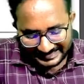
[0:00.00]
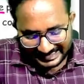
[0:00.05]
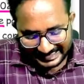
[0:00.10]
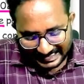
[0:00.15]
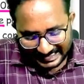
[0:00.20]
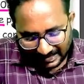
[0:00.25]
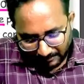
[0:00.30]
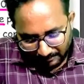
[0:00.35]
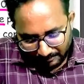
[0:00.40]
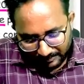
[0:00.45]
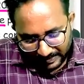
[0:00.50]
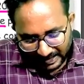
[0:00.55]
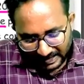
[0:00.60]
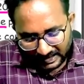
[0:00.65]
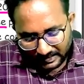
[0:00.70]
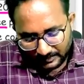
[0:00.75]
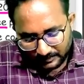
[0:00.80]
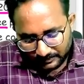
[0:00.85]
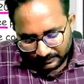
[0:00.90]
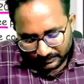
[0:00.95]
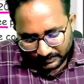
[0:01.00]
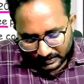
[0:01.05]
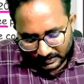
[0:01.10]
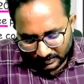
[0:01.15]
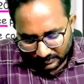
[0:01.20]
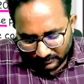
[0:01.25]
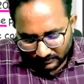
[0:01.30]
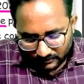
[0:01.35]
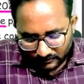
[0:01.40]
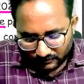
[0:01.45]
a company,
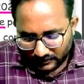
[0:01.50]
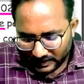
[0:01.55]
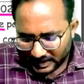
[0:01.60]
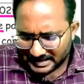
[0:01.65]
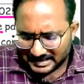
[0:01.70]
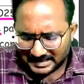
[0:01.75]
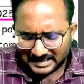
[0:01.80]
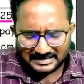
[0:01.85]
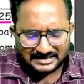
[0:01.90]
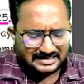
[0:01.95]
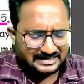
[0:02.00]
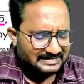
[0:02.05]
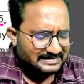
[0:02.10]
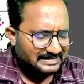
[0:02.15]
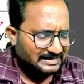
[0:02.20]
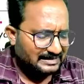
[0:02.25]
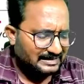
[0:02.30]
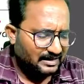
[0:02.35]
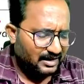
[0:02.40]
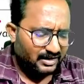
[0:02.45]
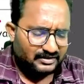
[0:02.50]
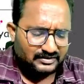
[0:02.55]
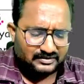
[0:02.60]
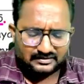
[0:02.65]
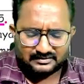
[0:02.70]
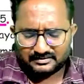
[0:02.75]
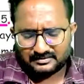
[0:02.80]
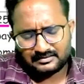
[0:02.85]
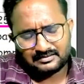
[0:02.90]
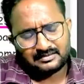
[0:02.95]
whether that is a
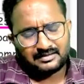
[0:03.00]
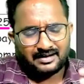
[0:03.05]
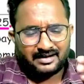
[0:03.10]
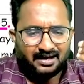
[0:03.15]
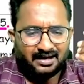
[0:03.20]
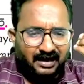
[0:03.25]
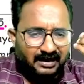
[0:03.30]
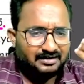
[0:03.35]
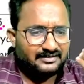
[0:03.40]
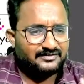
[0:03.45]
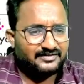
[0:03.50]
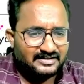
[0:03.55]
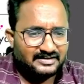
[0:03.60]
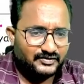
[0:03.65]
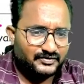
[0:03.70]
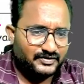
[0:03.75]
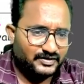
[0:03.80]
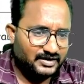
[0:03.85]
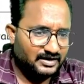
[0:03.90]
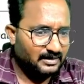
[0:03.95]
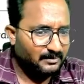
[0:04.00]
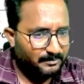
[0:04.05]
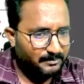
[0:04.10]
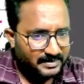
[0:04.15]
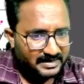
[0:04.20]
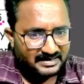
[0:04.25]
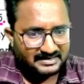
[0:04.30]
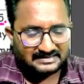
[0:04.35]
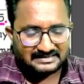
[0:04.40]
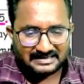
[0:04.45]
tax, always for
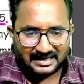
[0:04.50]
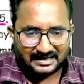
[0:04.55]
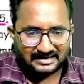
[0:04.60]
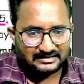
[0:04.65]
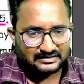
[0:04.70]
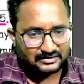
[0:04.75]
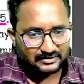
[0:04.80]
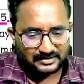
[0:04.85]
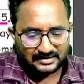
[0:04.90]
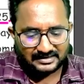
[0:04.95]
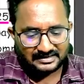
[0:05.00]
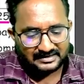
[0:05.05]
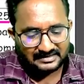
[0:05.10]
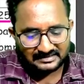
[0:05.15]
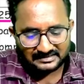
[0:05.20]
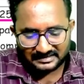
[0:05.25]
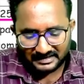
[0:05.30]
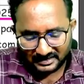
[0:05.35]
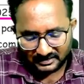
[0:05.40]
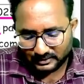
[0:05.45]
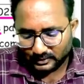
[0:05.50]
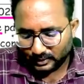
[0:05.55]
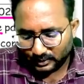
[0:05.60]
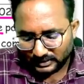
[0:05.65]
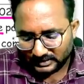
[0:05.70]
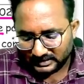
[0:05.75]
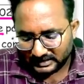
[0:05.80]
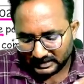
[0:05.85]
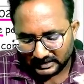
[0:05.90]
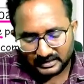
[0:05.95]
companies tax audit is there.
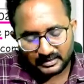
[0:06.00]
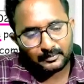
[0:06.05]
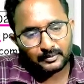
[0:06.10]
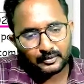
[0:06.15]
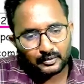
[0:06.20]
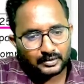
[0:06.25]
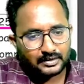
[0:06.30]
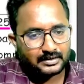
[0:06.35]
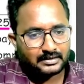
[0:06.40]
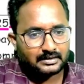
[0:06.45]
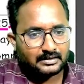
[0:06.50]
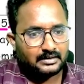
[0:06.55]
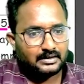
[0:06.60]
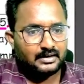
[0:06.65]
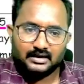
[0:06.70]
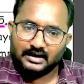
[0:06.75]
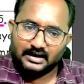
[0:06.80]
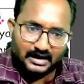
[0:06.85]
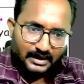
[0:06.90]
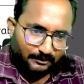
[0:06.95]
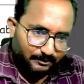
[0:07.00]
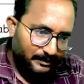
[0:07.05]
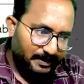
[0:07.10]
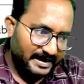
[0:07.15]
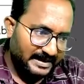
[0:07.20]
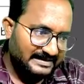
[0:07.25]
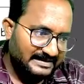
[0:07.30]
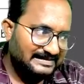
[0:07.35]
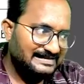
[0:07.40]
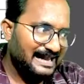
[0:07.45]
Don't think about it.
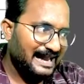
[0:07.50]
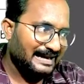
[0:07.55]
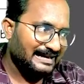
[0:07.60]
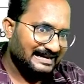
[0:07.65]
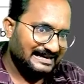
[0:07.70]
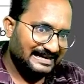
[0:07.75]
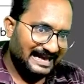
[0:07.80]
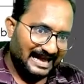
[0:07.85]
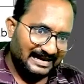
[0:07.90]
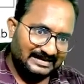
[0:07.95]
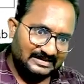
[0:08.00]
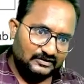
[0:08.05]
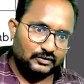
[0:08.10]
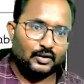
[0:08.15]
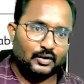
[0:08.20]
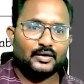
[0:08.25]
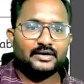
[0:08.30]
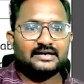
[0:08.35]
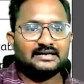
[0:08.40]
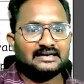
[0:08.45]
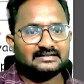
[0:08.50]
Companies and the tax audit